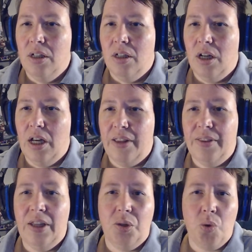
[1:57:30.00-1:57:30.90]
And
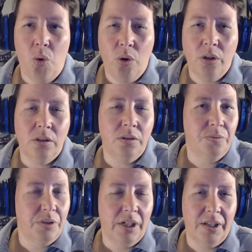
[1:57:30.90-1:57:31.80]
then Coral,
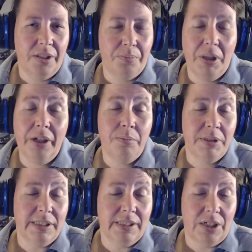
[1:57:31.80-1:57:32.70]
the player
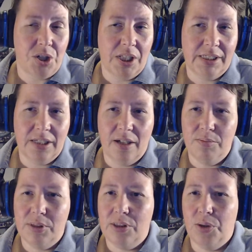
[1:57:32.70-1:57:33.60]
missed a session last time,
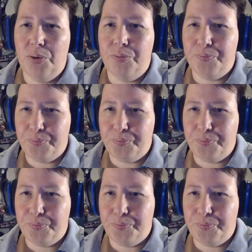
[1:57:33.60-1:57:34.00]
so